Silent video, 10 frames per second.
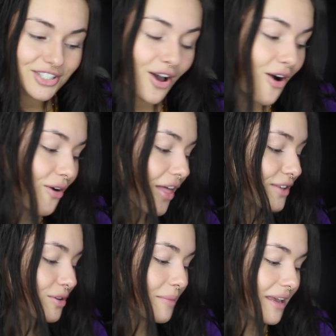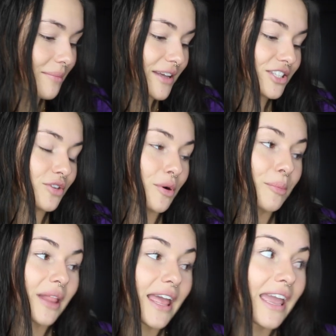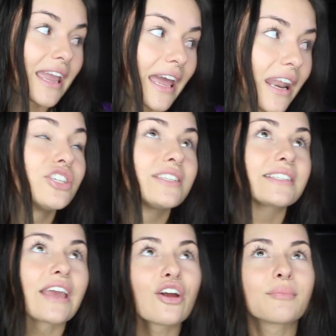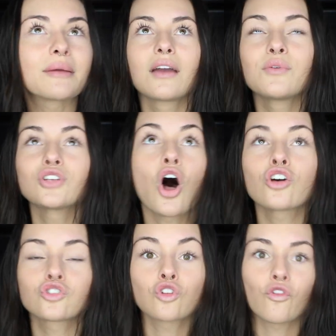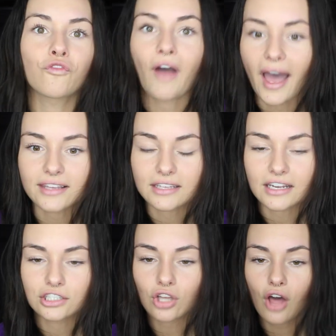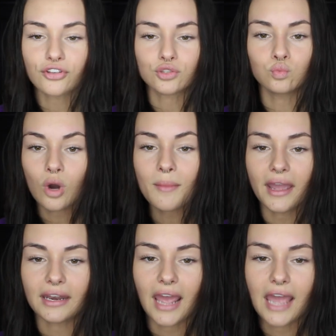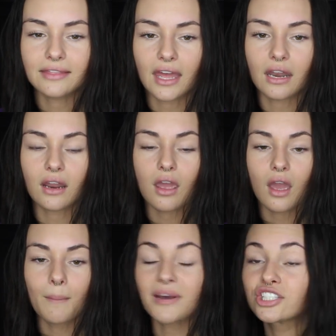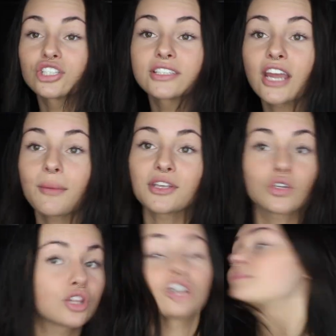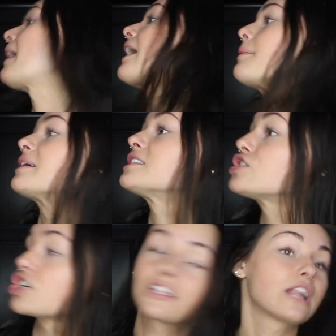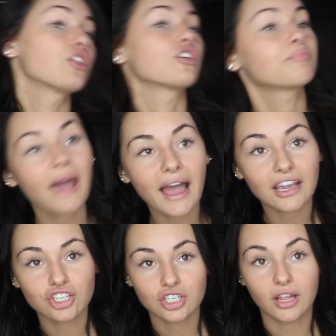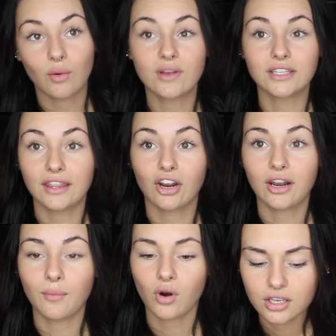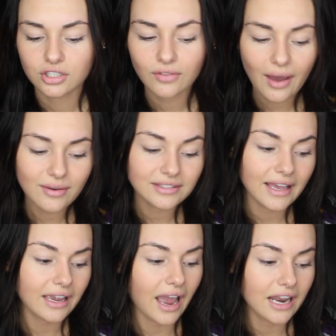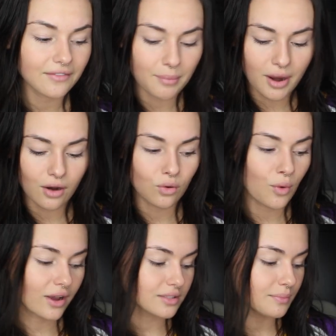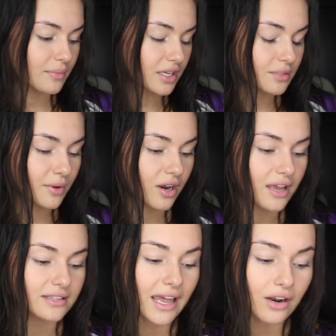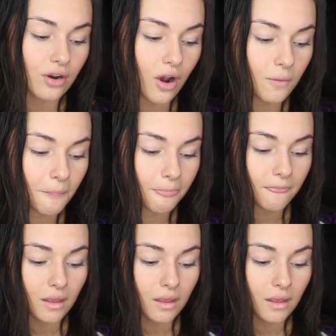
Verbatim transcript: So that's what me and my sister were playing and she scared me. It was all so fast that I saw this woman and then my sister scared me so I looked back at my sister and then I looked back and she like wasn't there anymore. So that was like kind of a paranormal experience. I don't know